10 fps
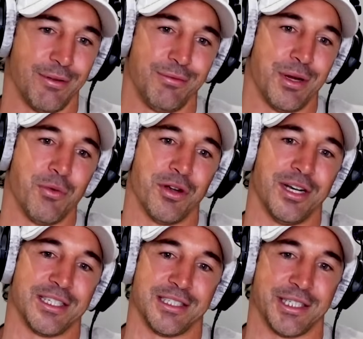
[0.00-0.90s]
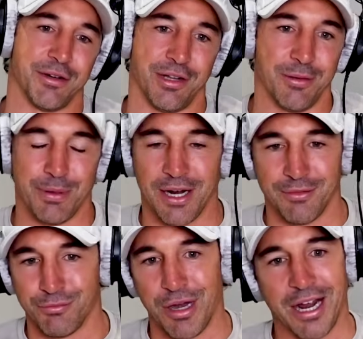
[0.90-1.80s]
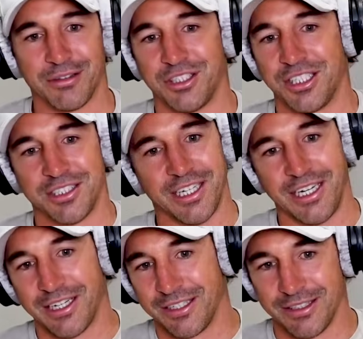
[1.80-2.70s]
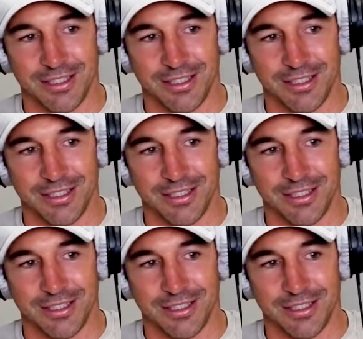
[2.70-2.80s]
They weren't necessarily a part of round 16 at